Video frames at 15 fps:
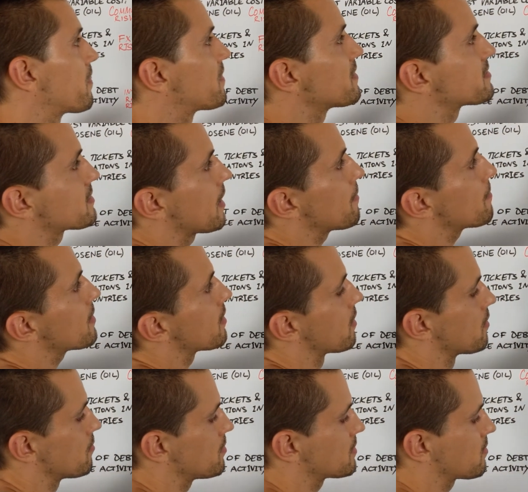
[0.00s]
this can be a
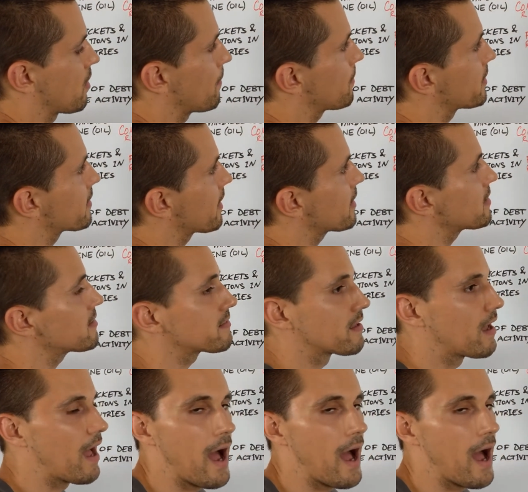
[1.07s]
little bit complicated.